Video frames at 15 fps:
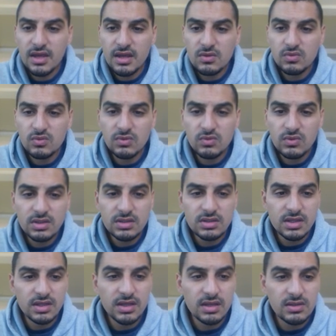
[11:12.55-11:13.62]
we will
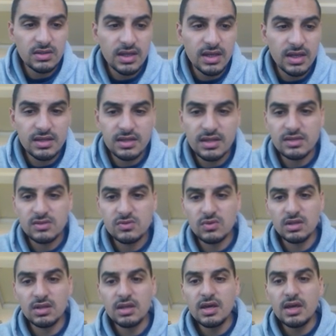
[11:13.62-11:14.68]
take a look at it as
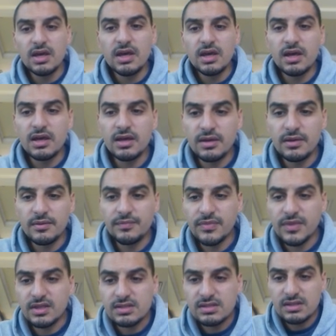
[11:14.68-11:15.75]
well.
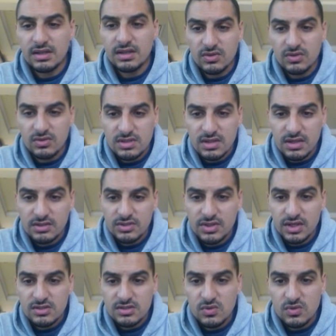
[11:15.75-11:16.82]
It's lead oxide
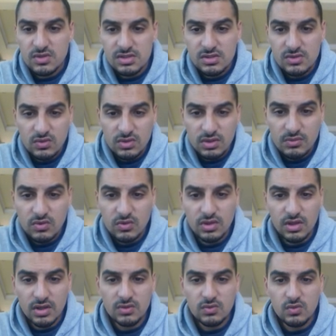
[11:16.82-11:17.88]
reacts with sodium
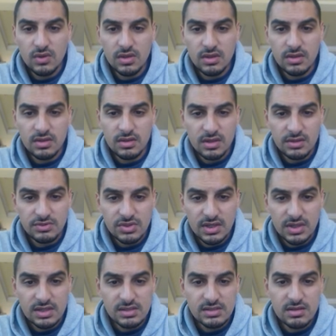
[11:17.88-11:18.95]
chloride with nitric
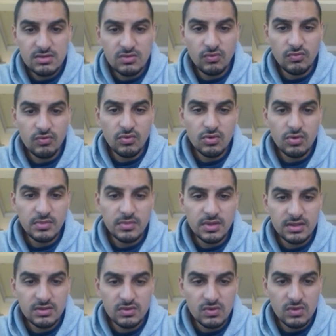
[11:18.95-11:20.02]
acid to form
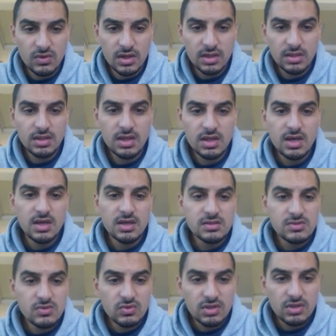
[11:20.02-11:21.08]
lead chloride,
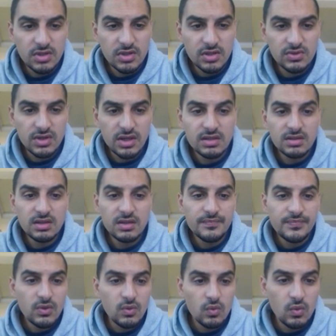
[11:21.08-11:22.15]
sodium nitrate,
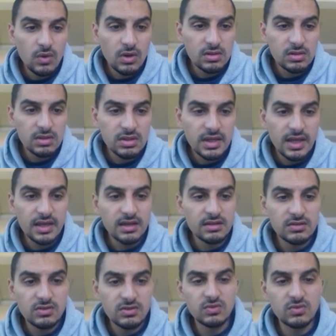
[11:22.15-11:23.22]
water, and
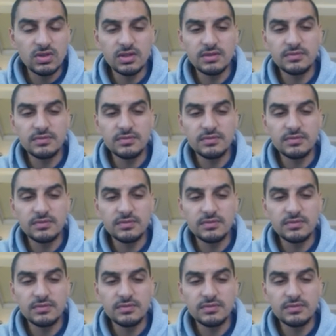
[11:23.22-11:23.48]
chlorine.